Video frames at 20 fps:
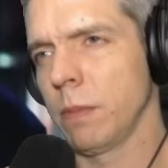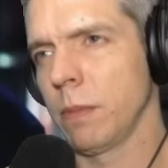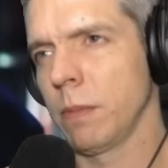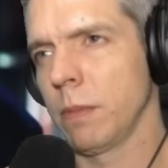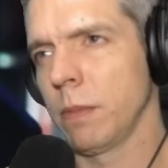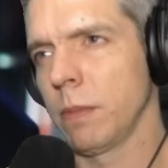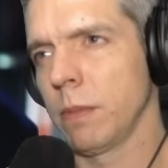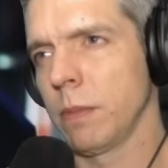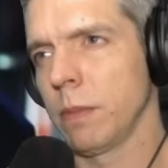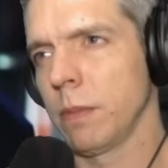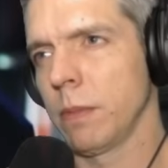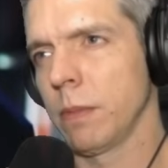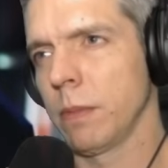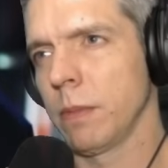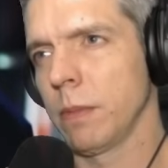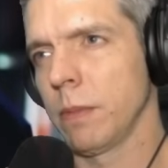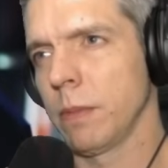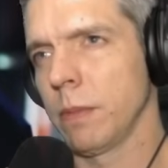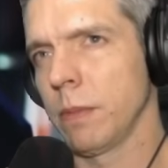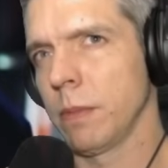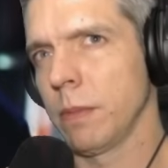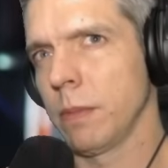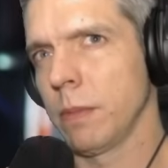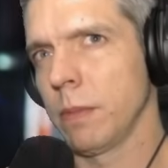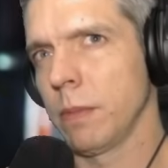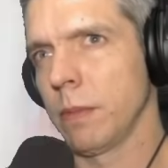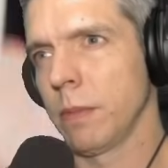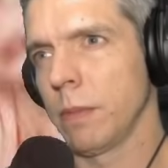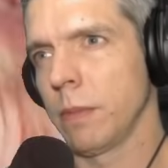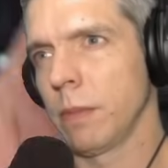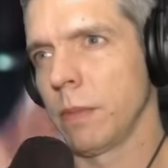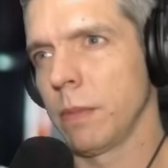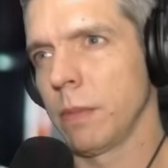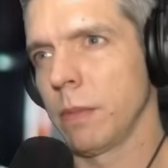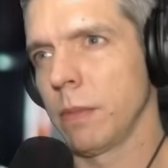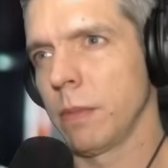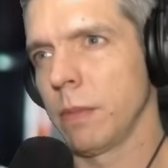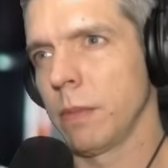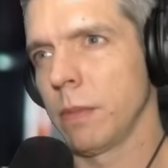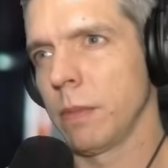
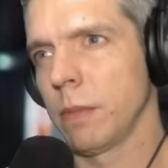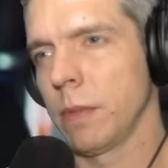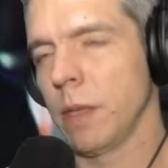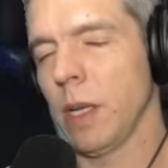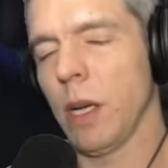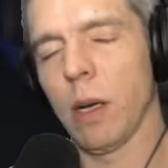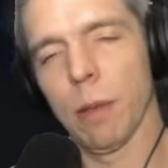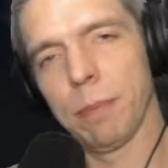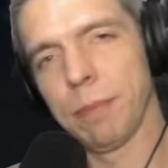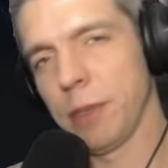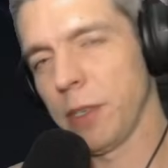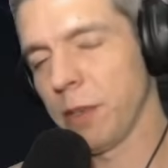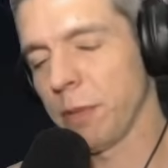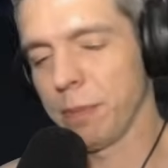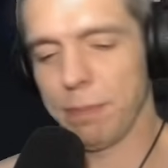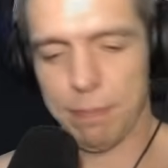This person isn't speaking.